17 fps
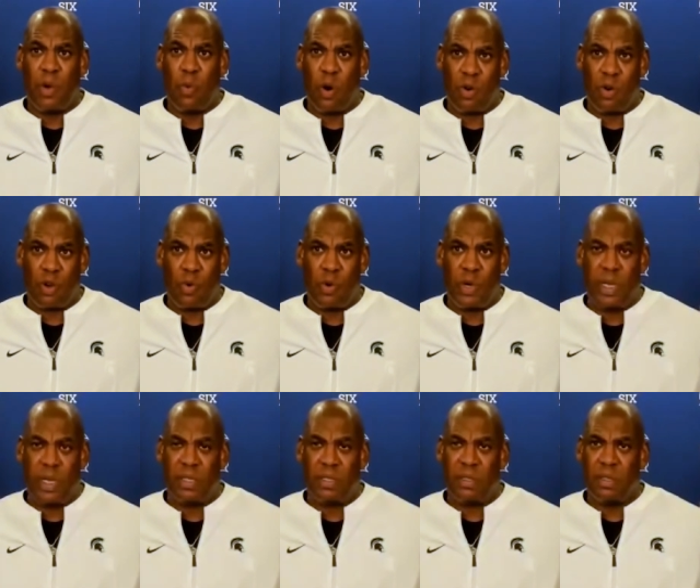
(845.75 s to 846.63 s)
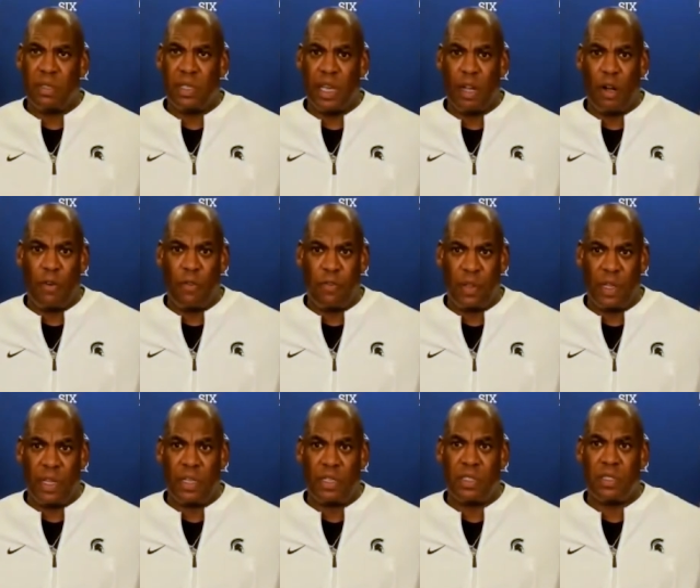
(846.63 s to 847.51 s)
won't quit. They don't
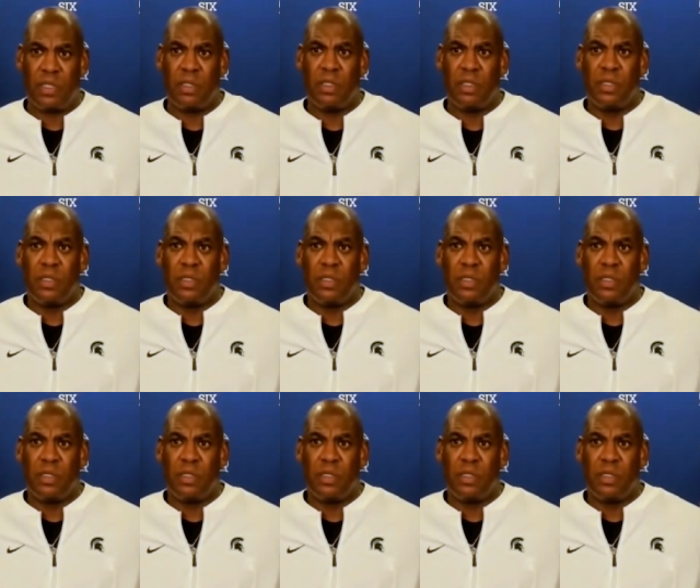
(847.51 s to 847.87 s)
flinch.